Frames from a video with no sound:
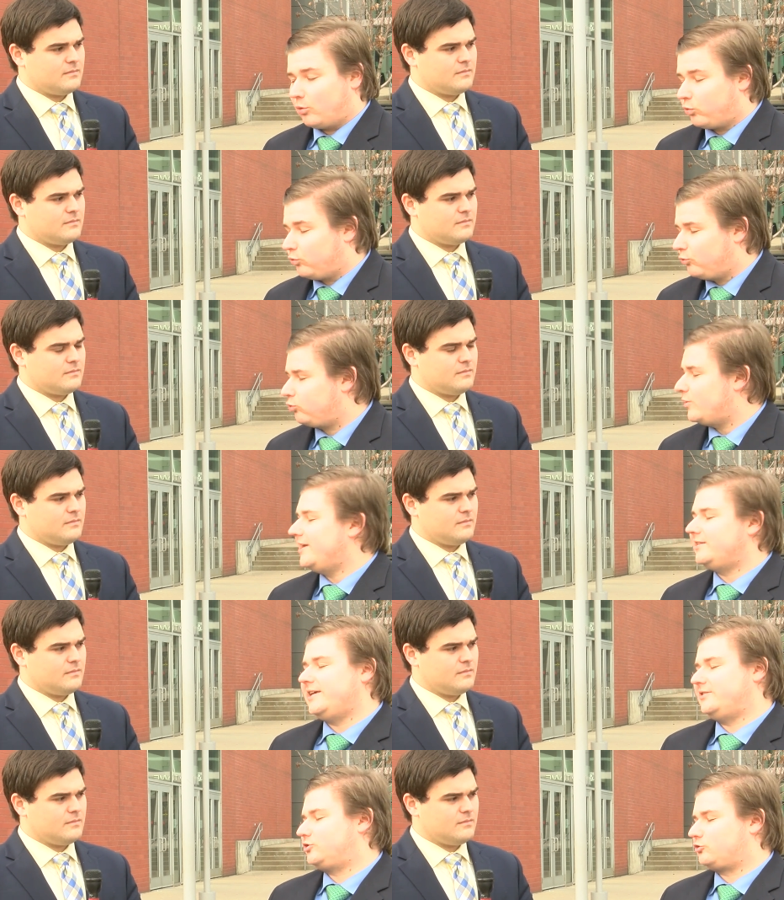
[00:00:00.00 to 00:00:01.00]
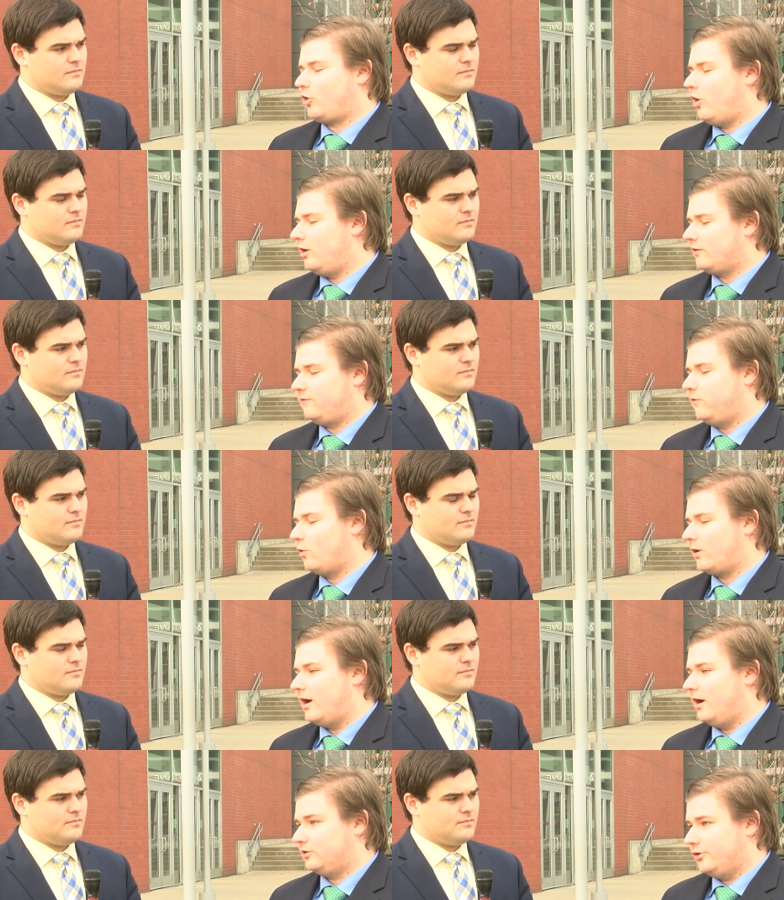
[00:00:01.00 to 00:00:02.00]
Speaker 1: were really strong for
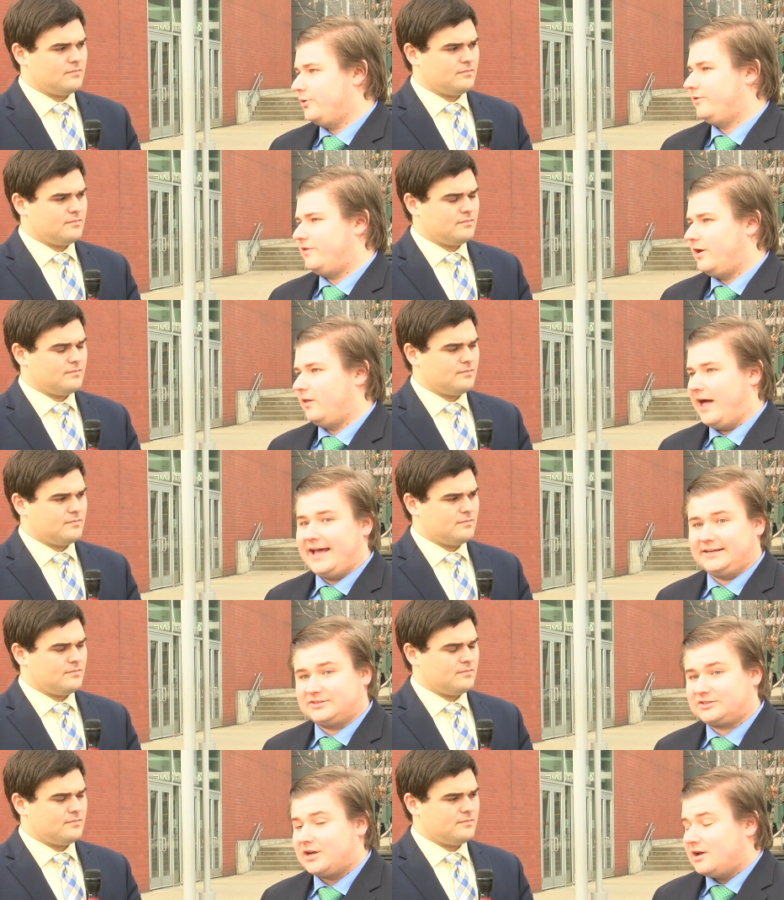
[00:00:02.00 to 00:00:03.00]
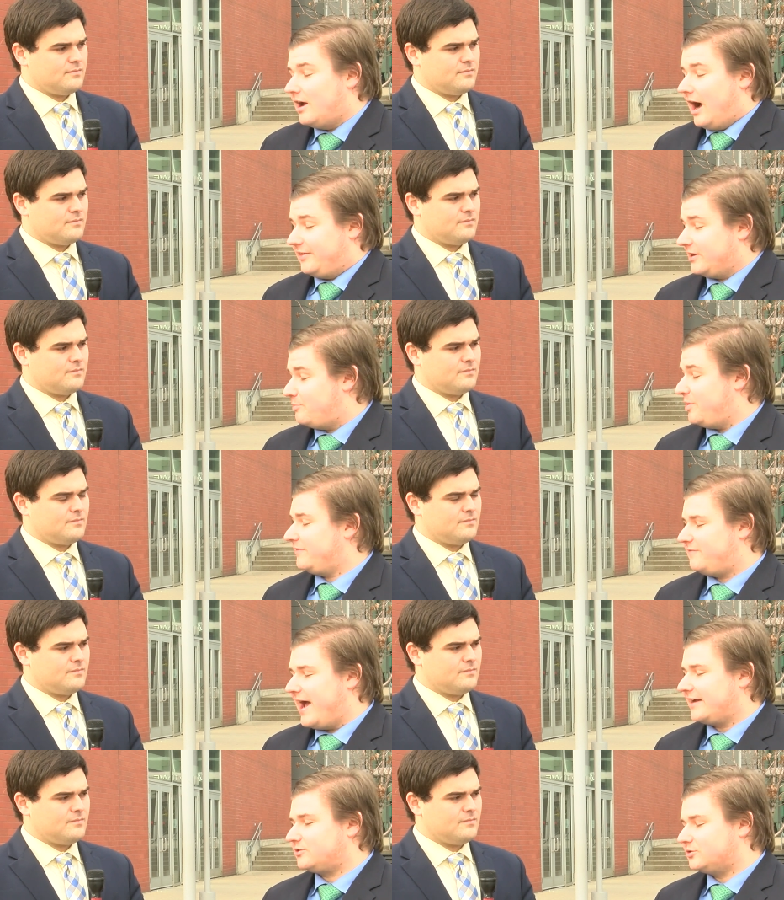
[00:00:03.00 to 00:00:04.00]
uh, Louisville, and I think a big
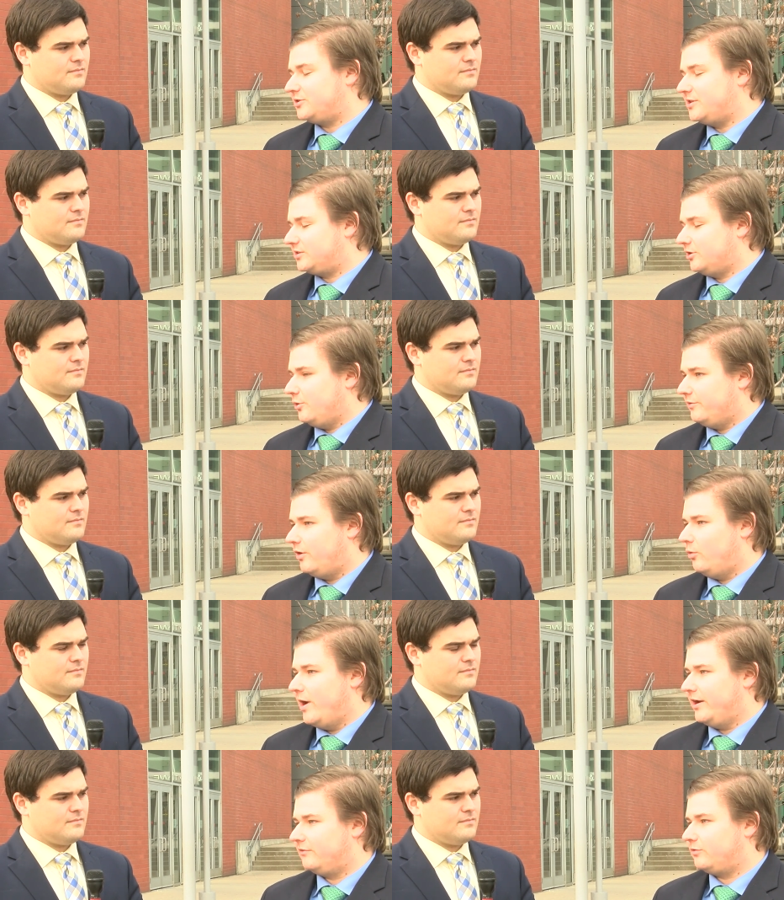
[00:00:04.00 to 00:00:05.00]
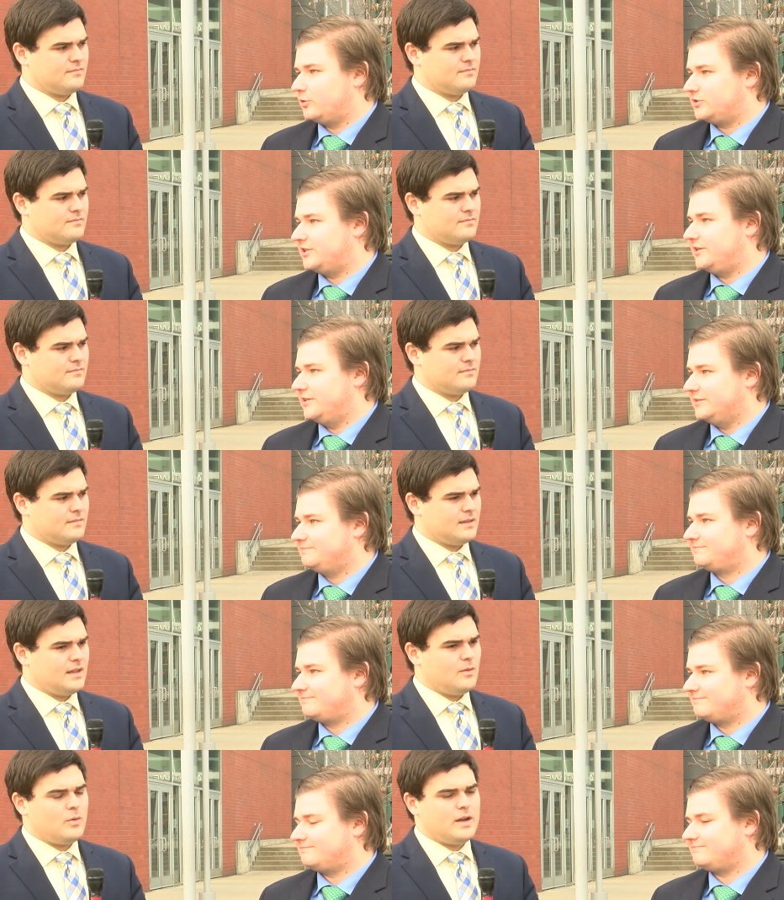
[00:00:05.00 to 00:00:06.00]
factor to this Louisville win, unfortunately.
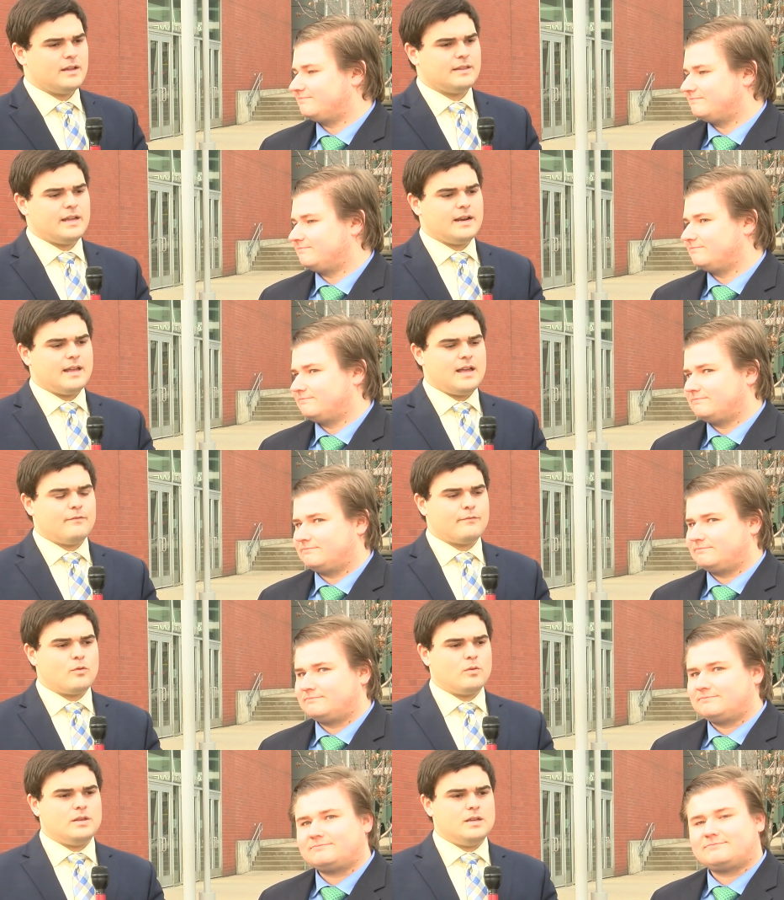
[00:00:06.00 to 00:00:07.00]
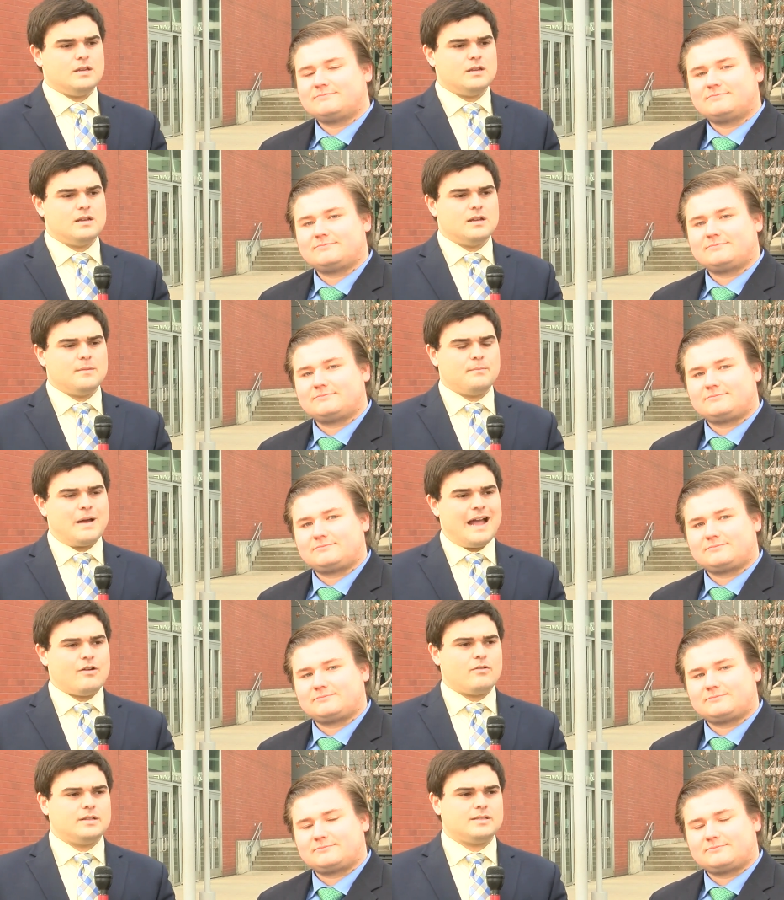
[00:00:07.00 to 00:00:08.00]
Speaker 2: Well, then again, for the
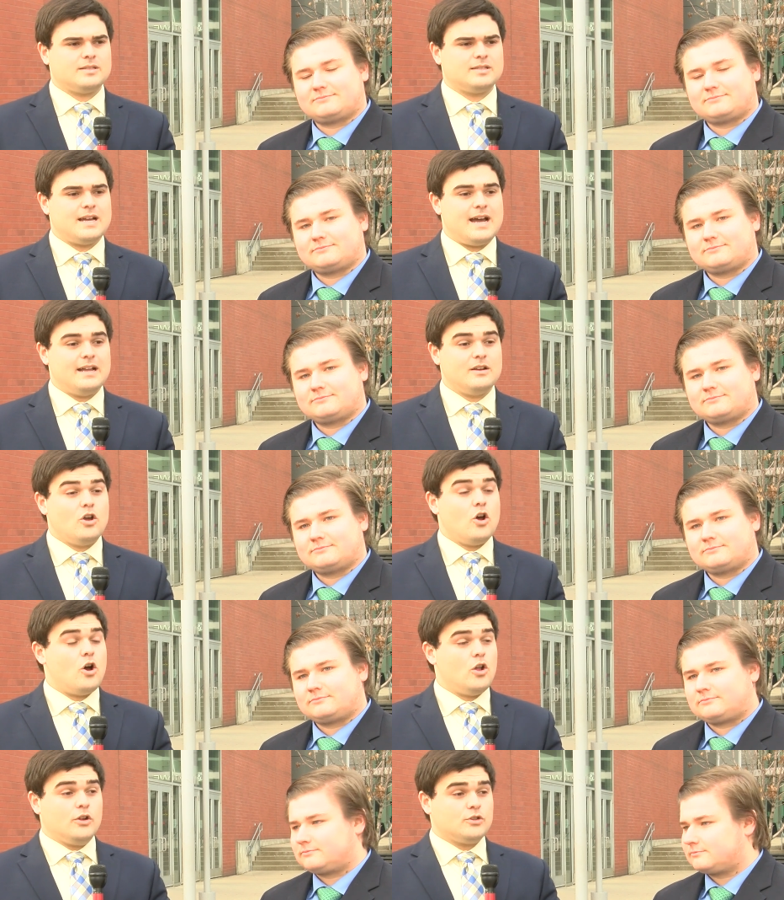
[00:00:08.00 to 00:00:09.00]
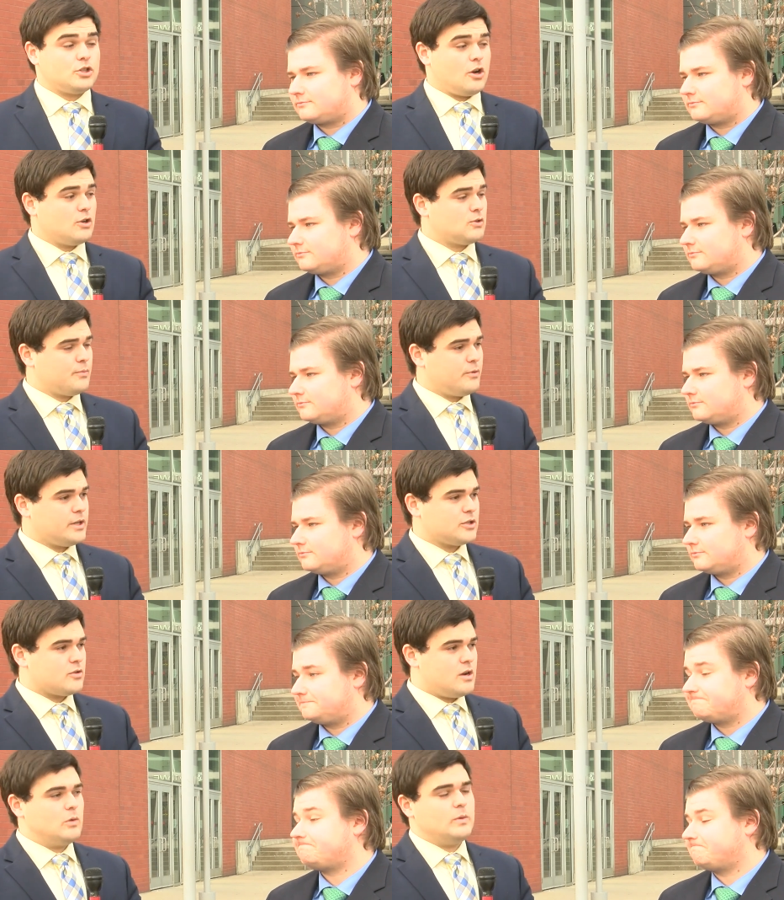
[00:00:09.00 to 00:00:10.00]
Pirates side, all their starters were pretty
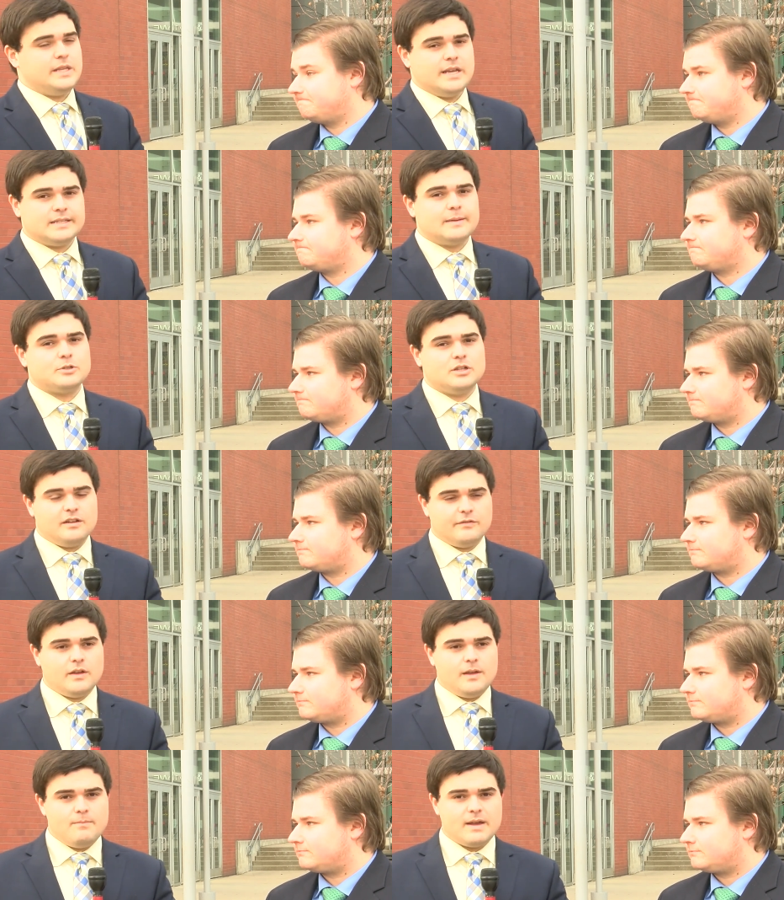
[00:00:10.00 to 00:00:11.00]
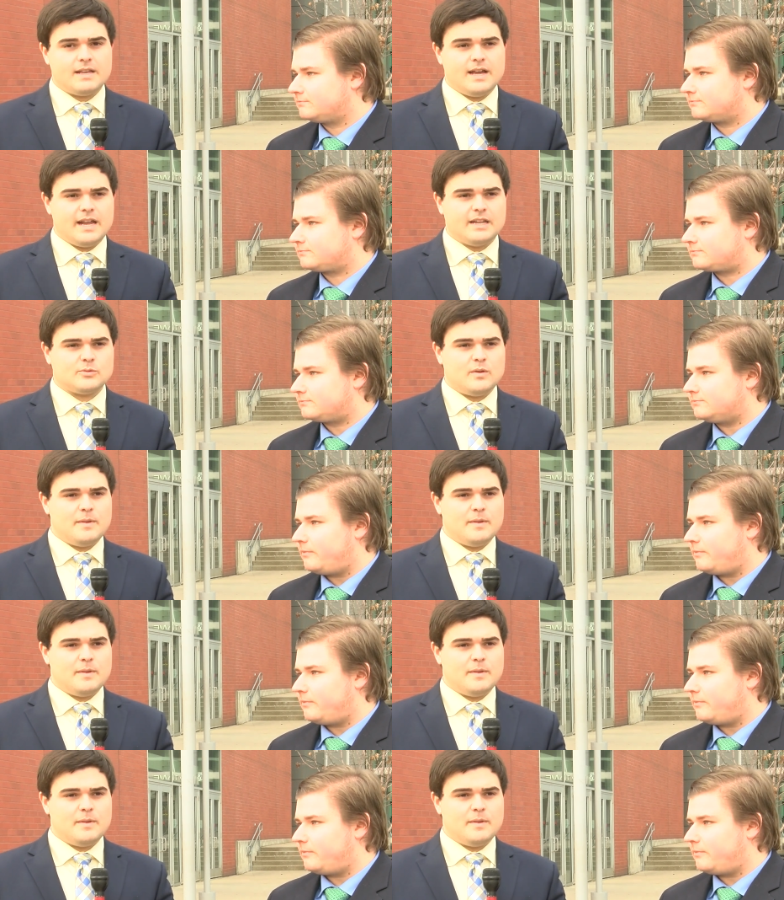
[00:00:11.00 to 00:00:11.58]
strong with the exception of McKnight, as we